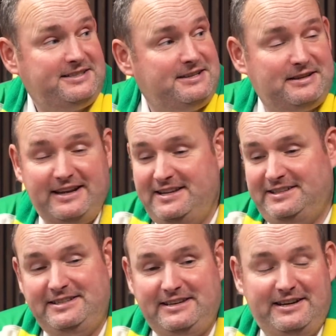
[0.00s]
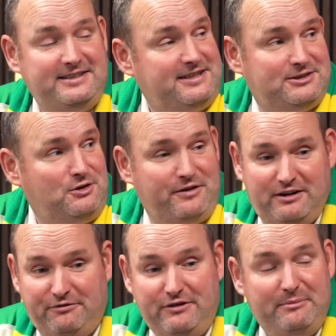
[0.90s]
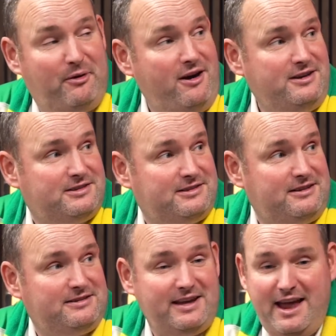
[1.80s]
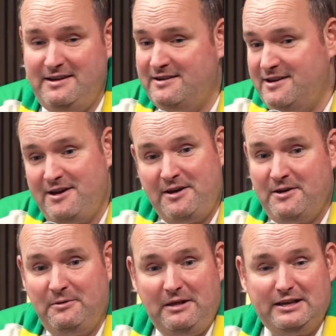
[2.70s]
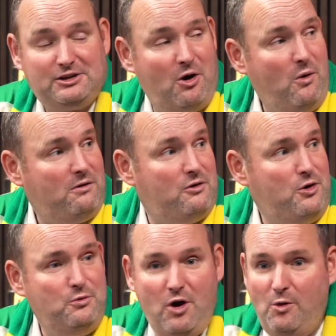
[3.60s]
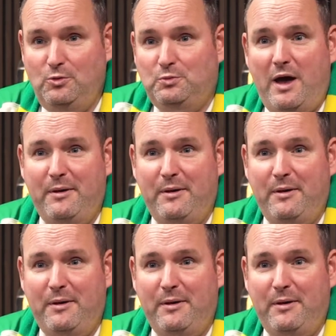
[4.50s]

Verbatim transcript: is another 3 points, and they say, let's go on. Who knows where we